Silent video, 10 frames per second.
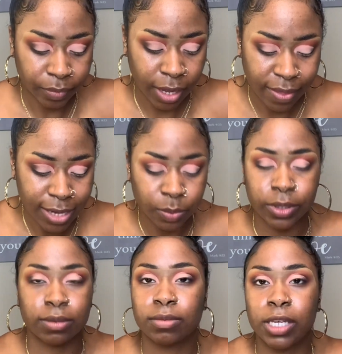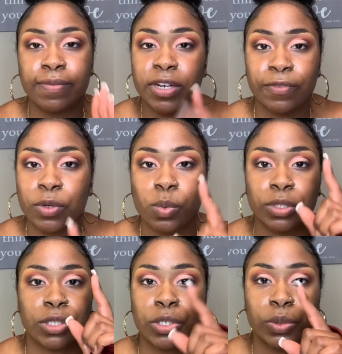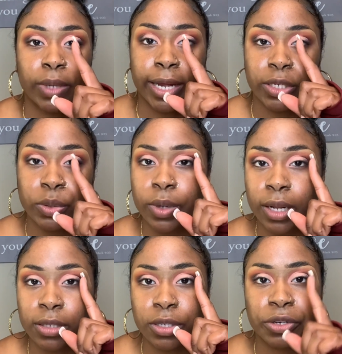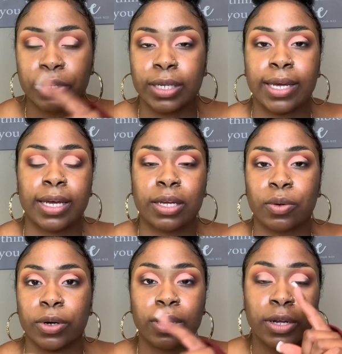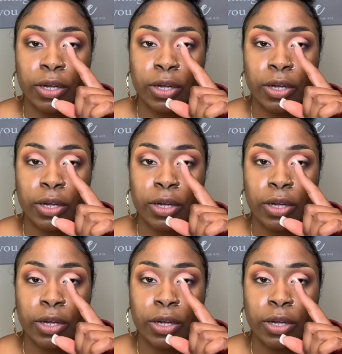And that's what, even if you was to do like 2 colors on your lid or